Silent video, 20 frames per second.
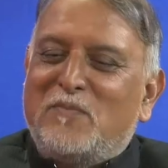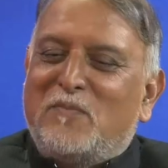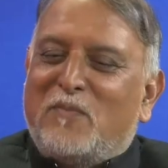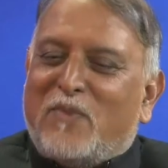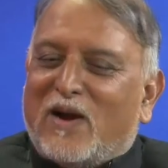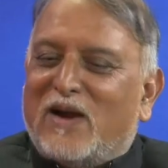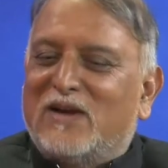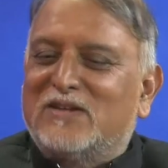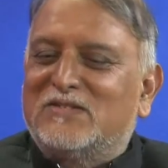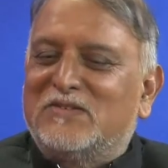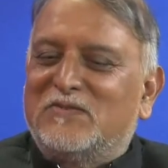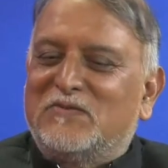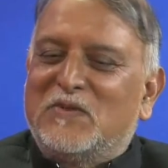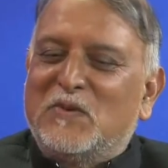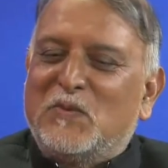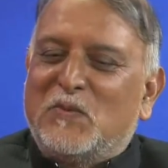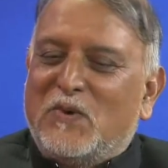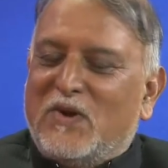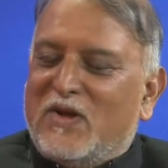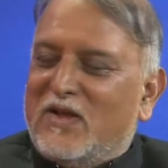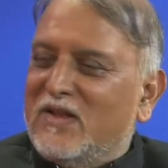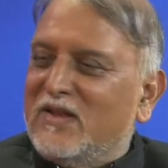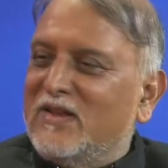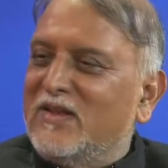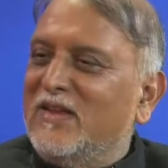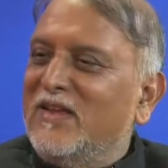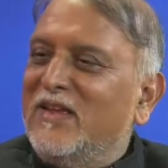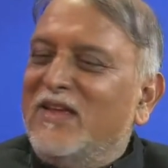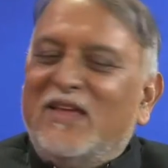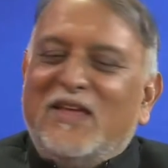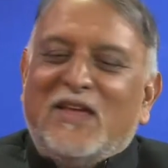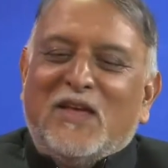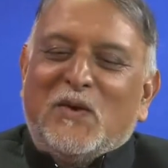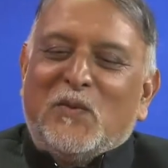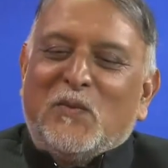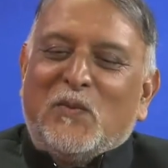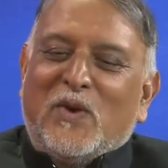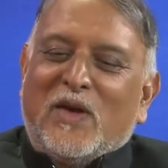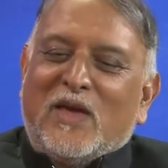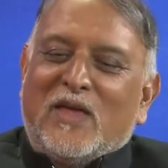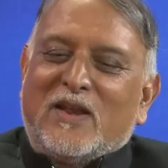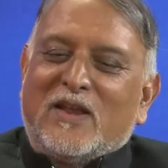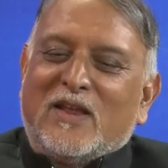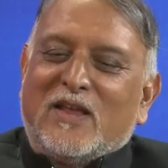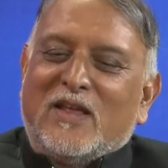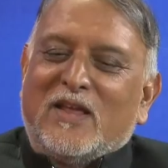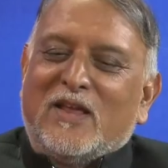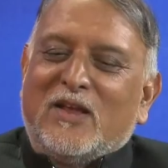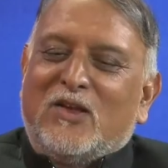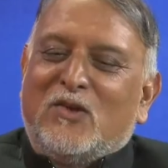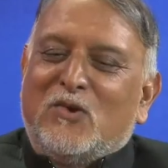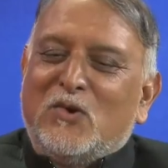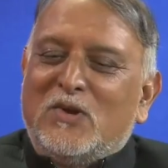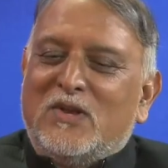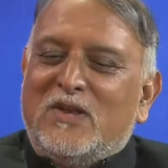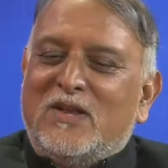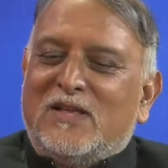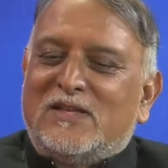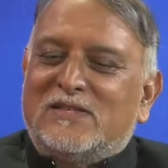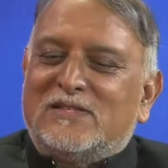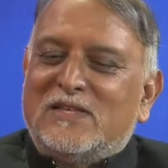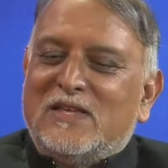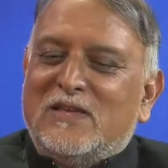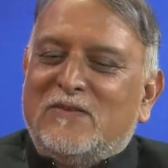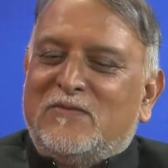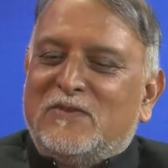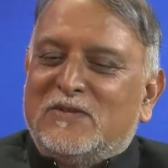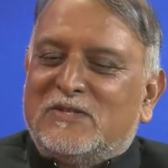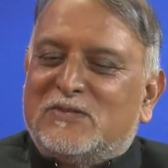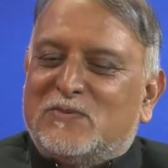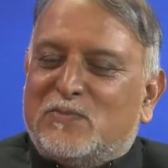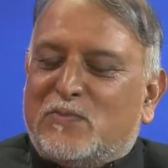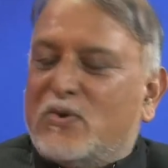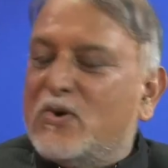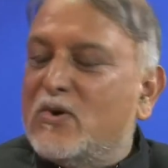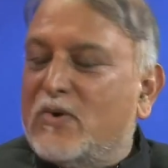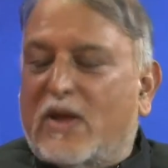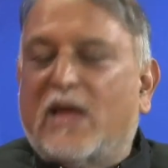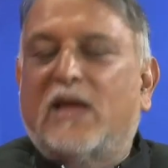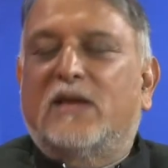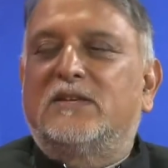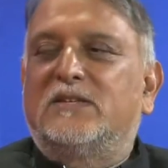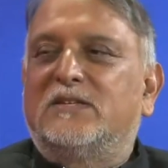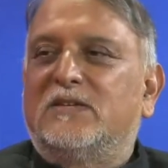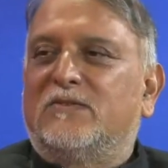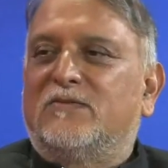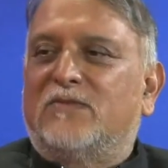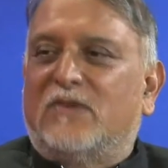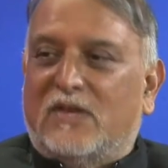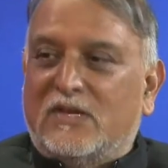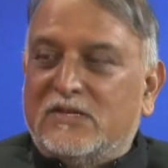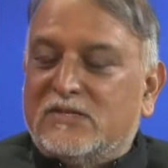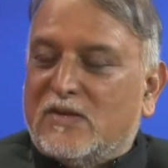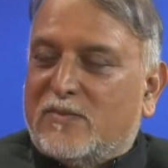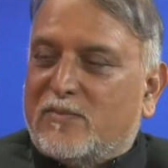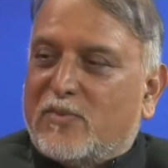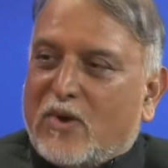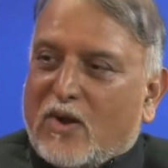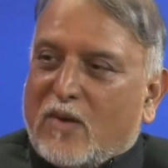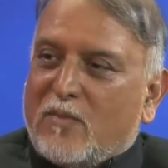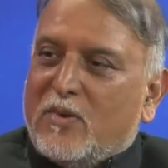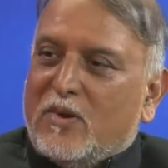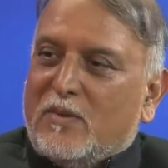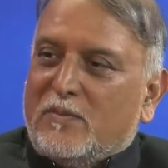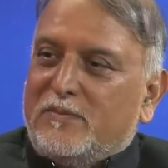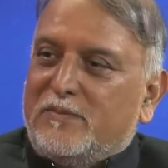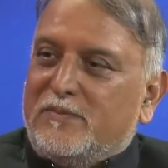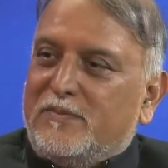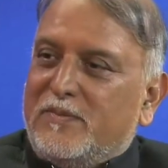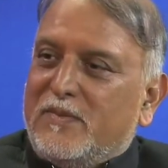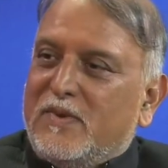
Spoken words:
parts of the world where goodness, if it's proactive, is a problem.